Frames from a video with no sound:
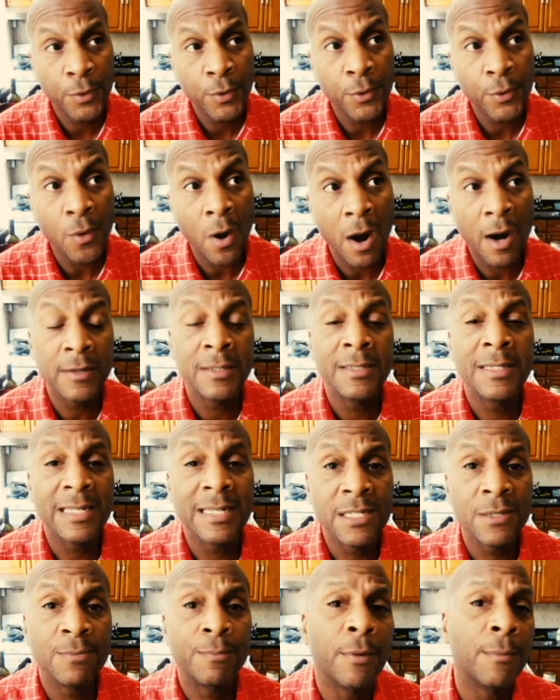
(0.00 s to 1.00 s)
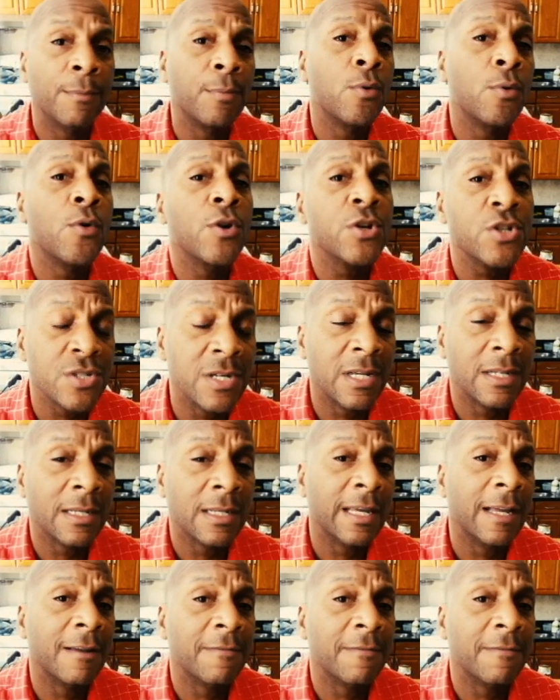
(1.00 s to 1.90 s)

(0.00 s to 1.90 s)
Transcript: who are disproportionately